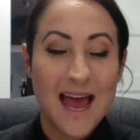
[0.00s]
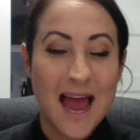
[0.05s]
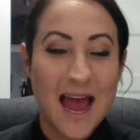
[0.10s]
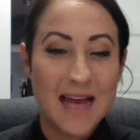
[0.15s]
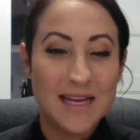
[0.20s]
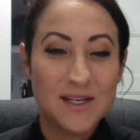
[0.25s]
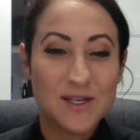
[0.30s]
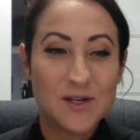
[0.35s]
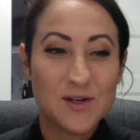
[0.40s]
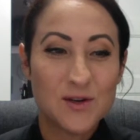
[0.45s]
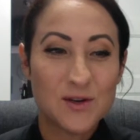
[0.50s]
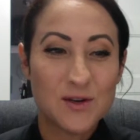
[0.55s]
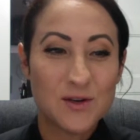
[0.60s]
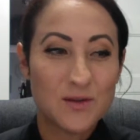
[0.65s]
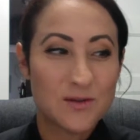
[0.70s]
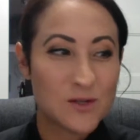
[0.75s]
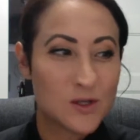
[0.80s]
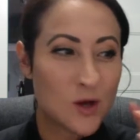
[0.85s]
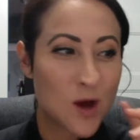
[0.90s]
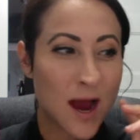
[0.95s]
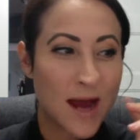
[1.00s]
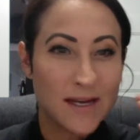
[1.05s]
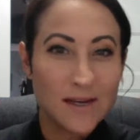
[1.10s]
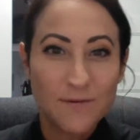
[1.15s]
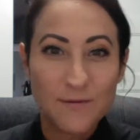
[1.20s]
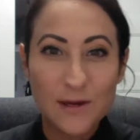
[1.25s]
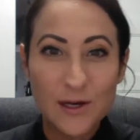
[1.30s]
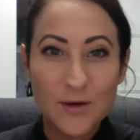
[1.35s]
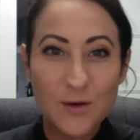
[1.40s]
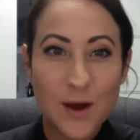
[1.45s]
And you're trying to
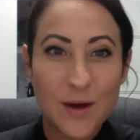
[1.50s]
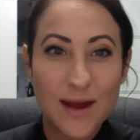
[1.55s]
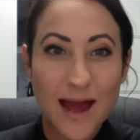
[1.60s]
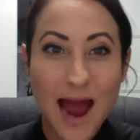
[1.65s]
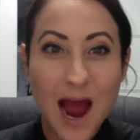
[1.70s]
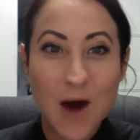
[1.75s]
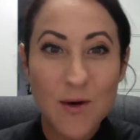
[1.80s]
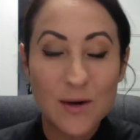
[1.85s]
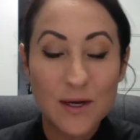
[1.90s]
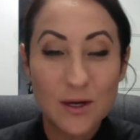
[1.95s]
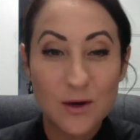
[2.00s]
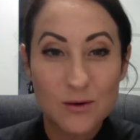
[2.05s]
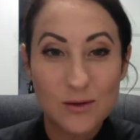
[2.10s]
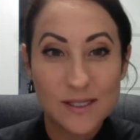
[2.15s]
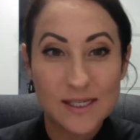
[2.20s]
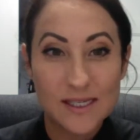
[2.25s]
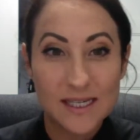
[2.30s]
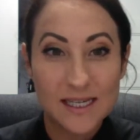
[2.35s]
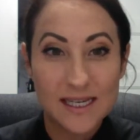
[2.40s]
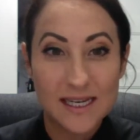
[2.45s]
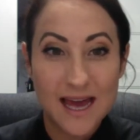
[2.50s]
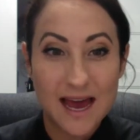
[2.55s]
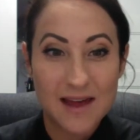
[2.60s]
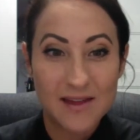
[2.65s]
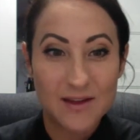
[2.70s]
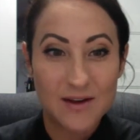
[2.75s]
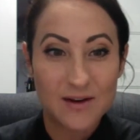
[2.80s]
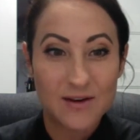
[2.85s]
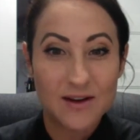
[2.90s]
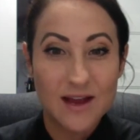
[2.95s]
figure out how it goes
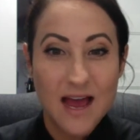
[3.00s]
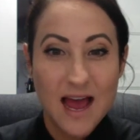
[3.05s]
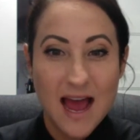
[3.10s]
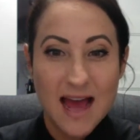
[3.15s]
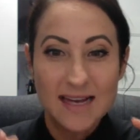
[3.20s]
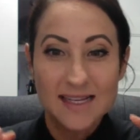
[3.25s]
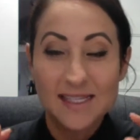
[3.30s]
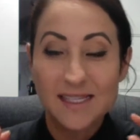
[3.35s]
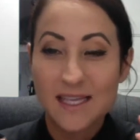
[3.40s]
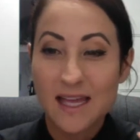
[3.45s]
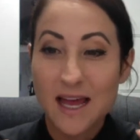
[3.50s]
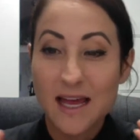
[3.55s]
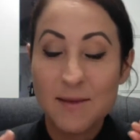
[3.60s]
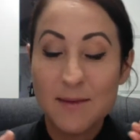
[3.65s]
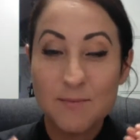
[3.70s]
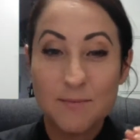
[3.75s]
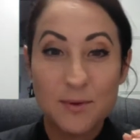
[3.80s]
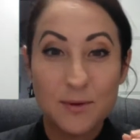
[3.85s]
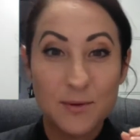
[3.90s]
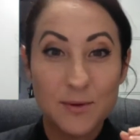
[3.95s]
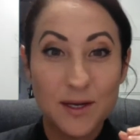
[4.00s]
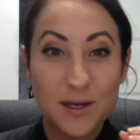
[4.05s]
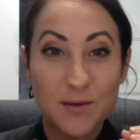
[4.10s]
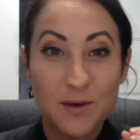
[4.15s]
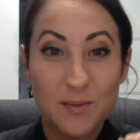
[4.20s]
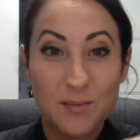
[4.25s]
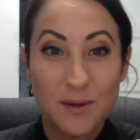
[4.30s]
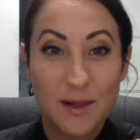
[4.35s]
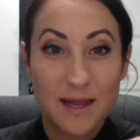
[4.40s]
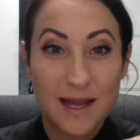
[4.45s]
together. And it's like building
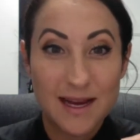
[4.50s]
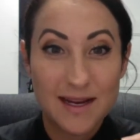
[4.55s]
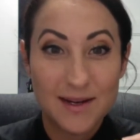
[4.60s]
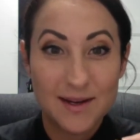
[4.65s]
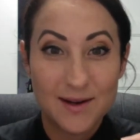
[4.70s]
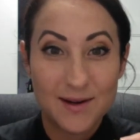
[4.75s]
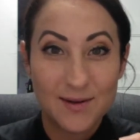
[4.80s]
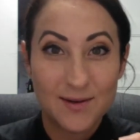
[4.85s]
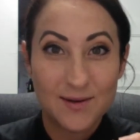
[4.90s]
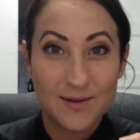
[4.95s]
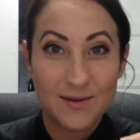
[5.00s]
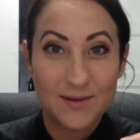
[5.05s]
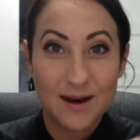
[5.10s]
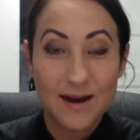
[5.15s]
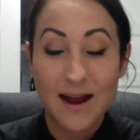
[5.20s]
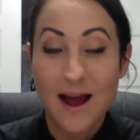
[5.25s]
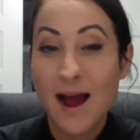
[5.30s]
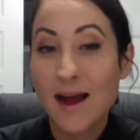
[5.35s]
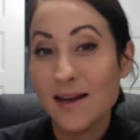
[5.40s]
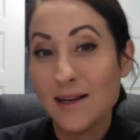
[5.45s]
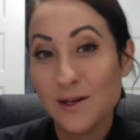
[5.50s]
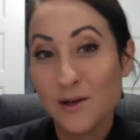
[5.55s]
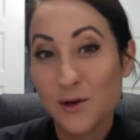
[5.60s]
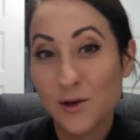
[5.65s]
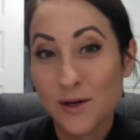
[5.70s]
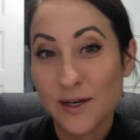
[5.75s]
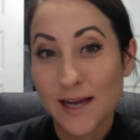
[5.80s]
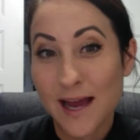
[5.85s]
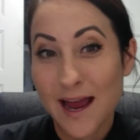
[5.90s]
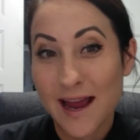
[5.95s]
with Play-Doh, right? I didn't
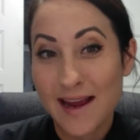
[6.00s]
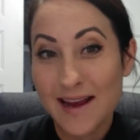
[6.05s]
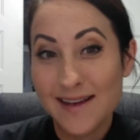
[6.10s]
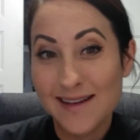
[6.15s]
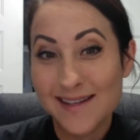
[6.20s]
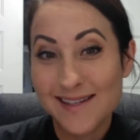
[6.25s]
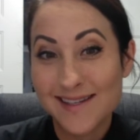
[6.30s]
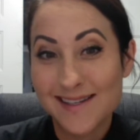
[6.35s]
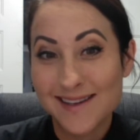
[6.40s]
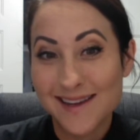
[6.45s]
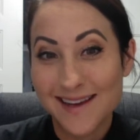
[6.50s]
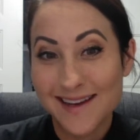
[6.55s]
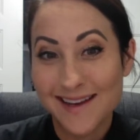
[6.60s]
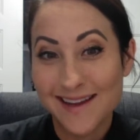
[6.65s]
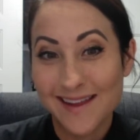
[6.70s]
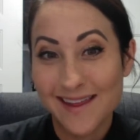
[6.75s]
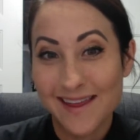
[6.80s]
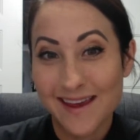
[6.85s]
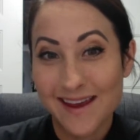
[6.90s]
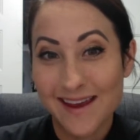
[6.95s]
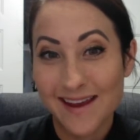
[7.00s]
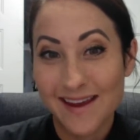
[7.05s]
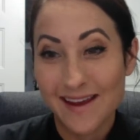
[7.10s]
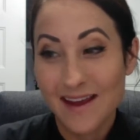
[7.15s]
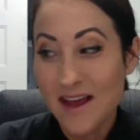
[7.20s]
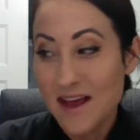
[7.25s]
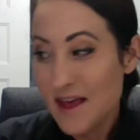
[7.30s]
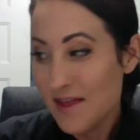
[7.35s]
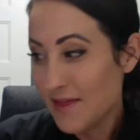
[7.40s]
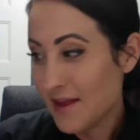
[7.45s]
create anything
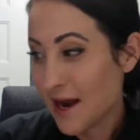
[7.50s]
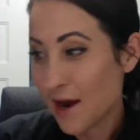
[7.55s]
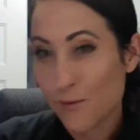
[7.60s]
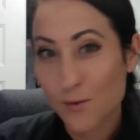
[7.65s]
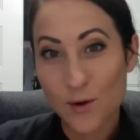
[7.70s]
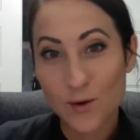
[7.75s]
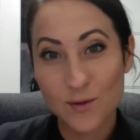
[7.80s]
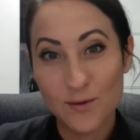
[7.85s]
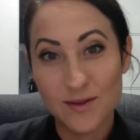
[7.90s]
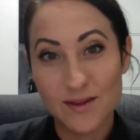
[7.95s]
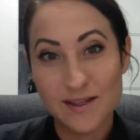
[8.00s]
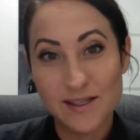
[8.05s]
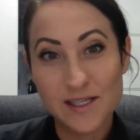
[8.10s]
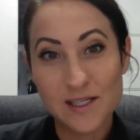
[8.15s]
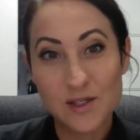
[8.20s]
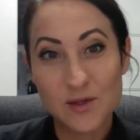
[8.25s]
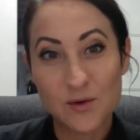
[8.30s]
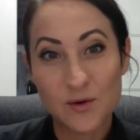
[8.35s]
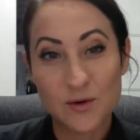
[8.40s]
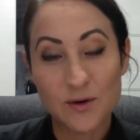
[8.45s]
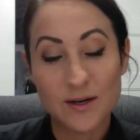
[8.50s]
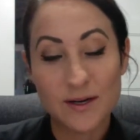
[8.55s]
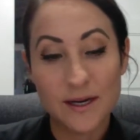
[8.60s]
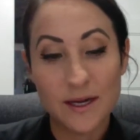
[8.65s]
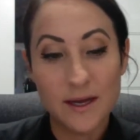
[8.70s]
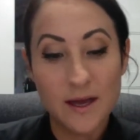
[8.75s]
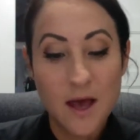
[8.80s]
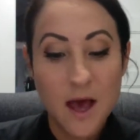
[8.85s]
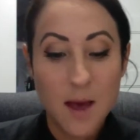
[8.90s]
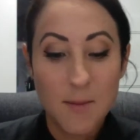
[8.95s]
that I wrote in this
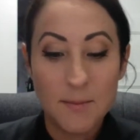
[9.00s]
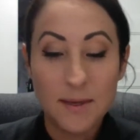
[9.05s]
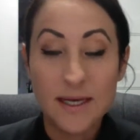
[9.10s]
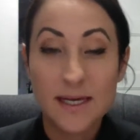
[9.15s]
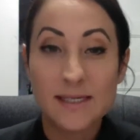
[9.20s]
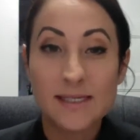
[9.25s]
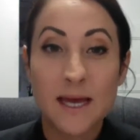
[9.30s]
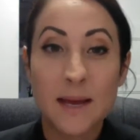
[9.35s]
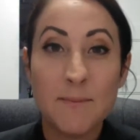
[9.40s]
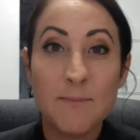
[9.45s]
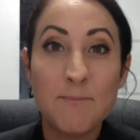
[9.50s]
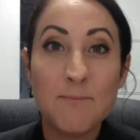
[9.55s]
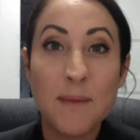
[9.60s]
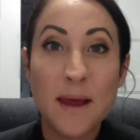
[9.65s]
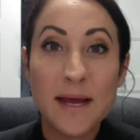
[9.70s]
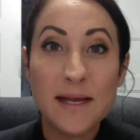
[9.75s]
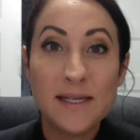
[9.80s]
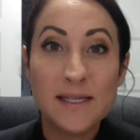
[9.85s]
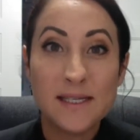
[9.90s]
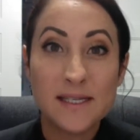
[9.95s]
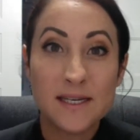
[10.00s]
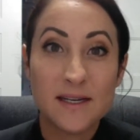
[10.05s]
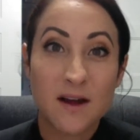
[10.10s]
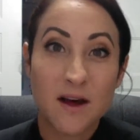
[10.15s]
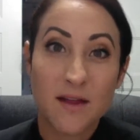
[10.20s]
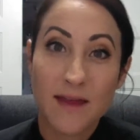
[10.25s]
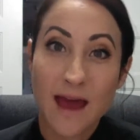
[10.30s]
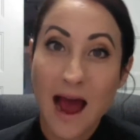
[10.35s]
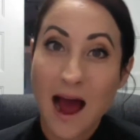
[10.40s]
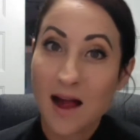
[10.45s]
story because I based it
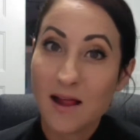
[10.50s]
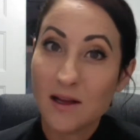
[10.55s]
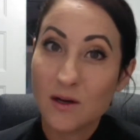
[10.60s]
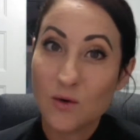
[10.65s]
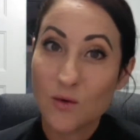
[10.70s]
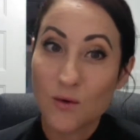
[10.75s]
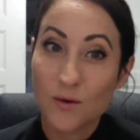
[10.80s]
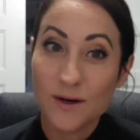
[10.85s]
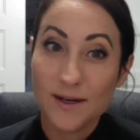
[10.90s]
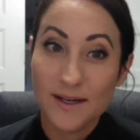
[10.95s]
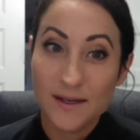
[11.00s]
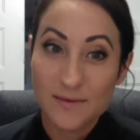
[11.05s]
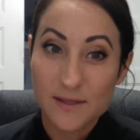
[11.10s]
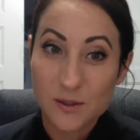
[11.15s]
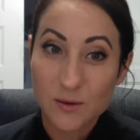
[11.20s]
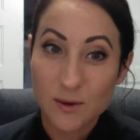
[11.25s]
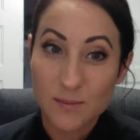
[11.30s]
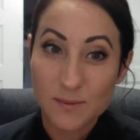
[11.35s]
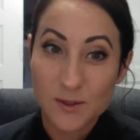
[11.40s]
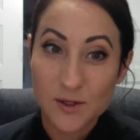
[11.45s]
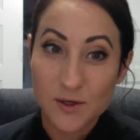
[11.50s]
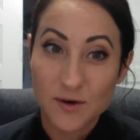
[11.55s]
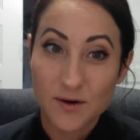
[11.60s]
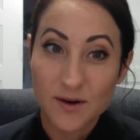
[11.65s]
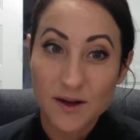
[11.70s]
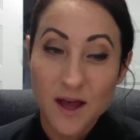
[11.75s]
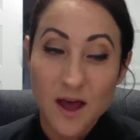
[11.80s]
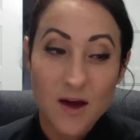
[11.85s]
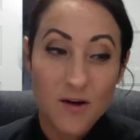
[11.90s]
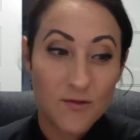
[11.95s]
on the allegory of Scripture,
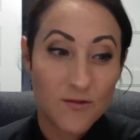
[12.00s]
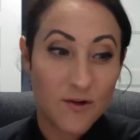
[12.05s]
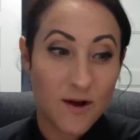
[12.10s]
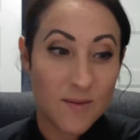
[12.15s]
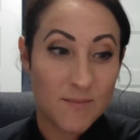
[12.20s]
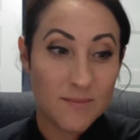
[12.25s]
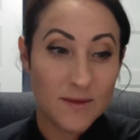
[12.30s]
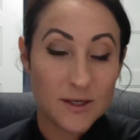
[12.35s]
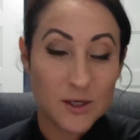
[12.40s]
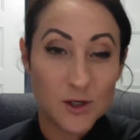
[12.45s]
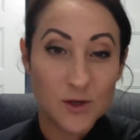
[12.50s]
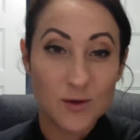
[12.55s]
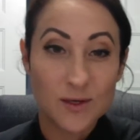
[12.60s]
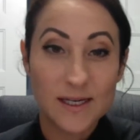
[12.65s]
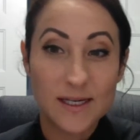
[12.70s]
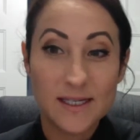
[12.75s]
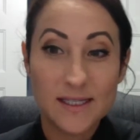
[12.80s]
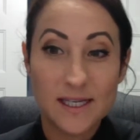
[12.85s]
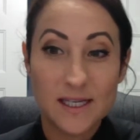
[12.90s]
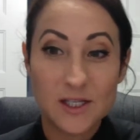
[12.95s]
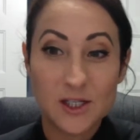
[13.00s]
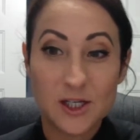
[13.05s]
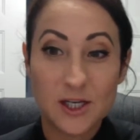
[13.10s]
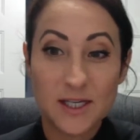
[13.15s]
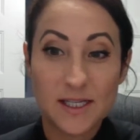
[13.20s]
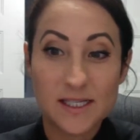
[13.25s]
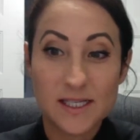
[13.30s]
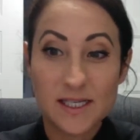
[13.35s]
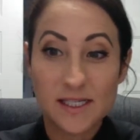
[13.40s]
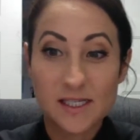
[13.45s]
from the trees in
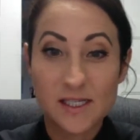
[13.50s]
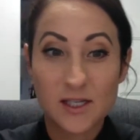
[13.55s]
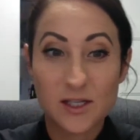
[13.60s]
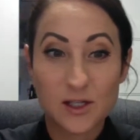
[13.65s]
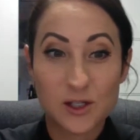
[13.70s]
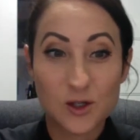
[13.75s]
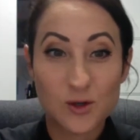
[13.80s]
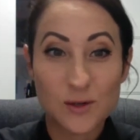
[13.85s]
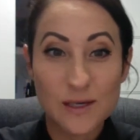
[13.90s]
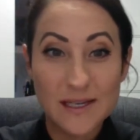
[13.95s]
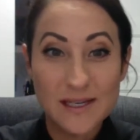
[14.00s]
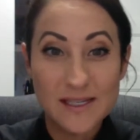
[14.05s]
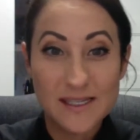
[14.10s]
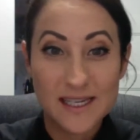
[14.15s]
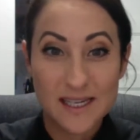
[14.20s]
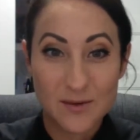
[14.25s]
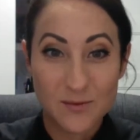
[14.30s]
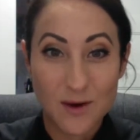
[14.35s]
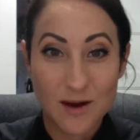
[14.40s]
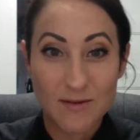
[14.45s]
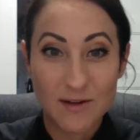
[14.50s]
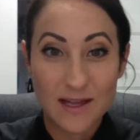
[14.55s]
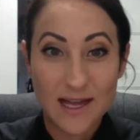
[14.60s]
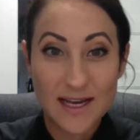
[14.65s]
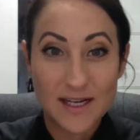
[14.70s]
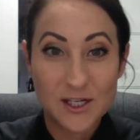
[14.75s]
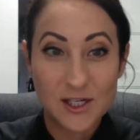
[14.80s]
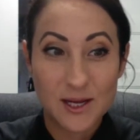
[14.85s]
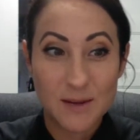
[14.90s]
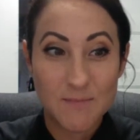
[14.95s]
Genesis to the trees in
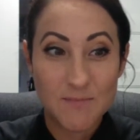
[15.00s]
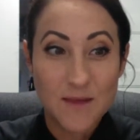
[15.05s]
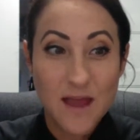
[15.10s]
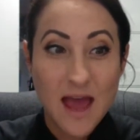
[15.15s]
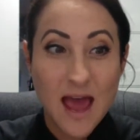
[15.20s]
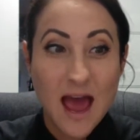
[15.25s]
Revelation.